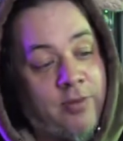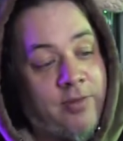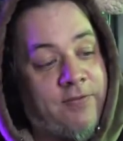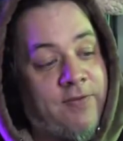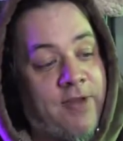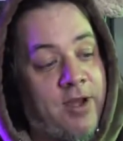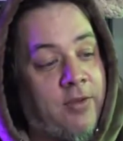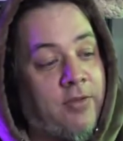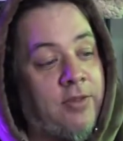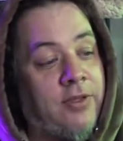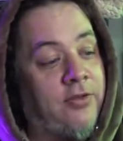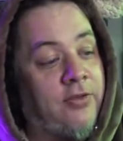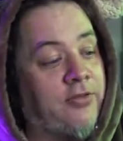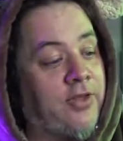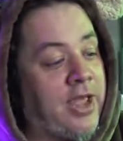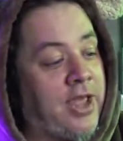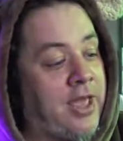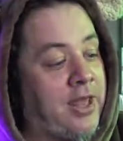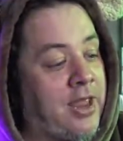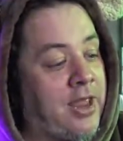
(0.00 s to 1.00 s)
we found this,
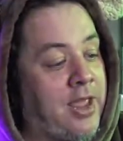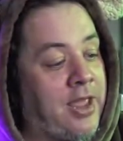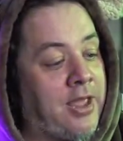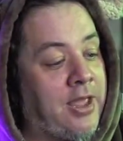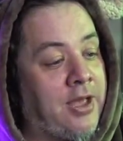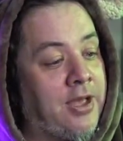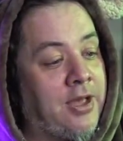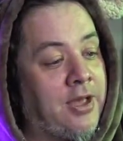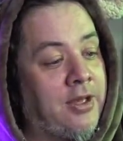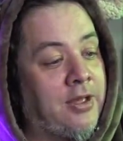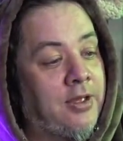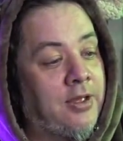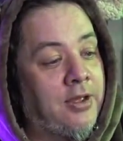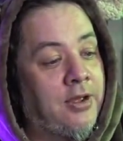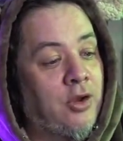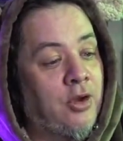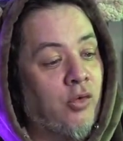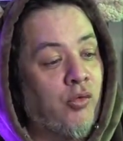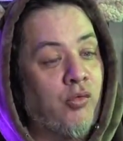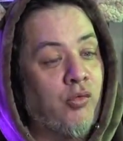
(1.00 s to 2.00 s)
at a
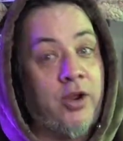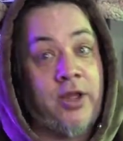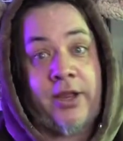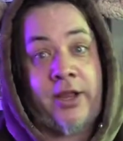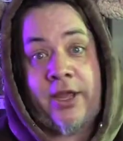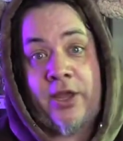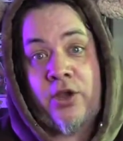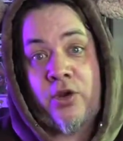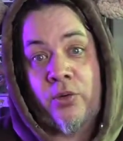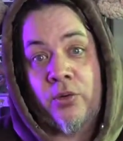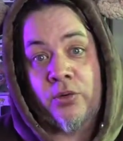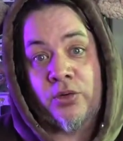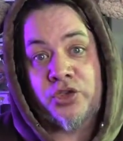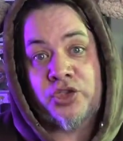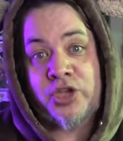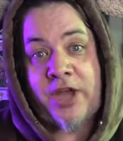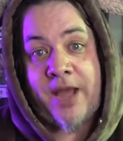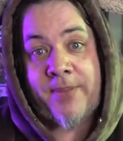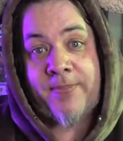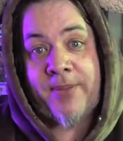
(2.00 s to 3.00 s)
really cool
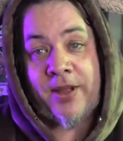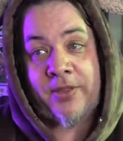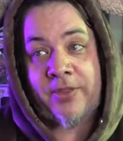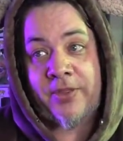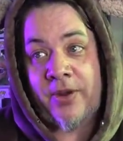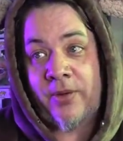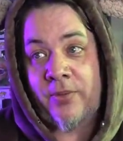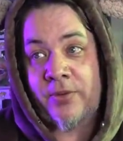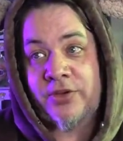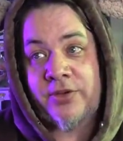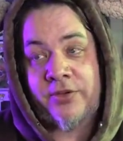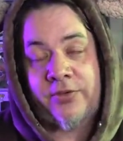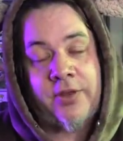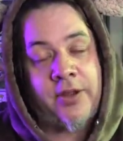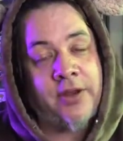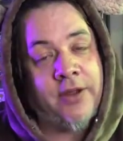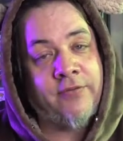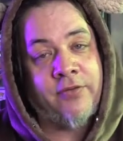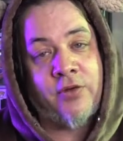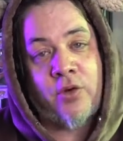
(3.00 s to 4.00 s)
shop out there, which is
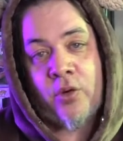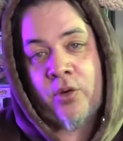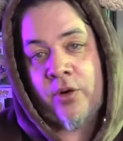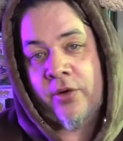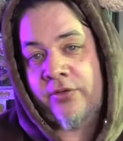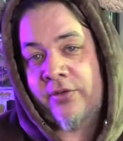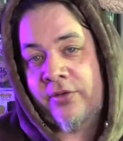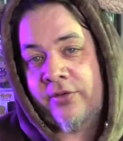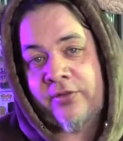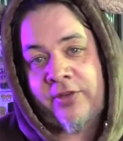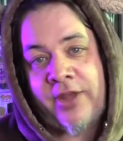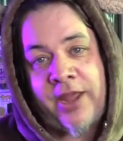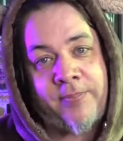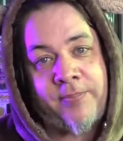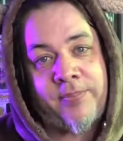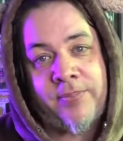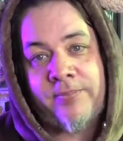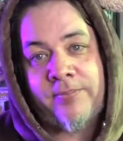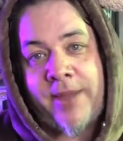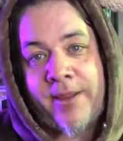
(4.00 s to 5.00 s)
going to, of course, escape
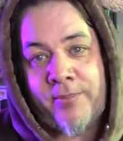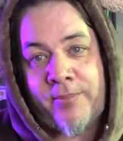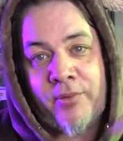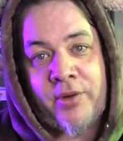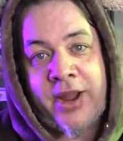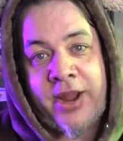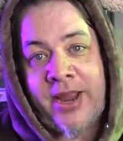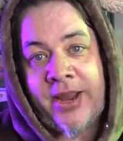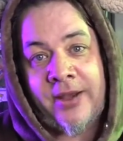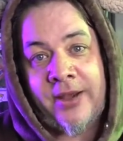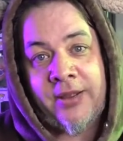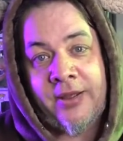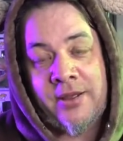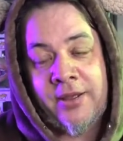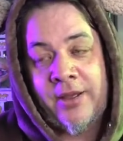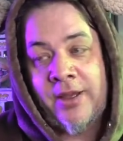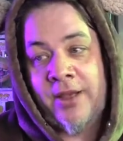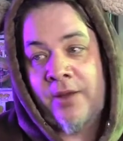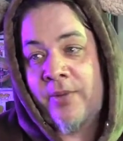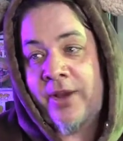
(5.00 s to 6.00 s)
my brain.
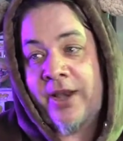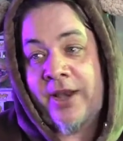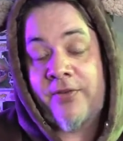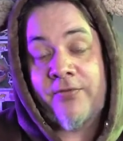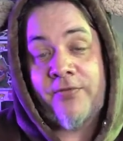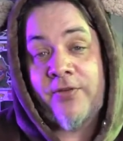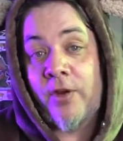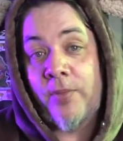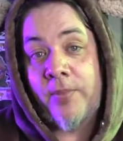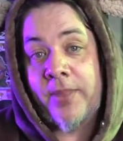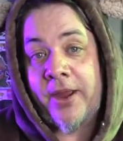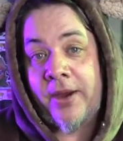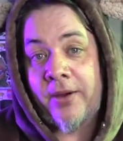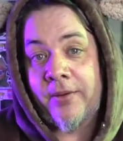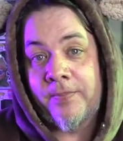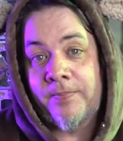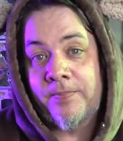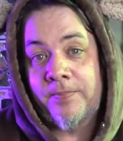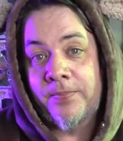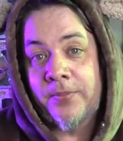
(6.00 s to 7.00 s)
We didn't film there.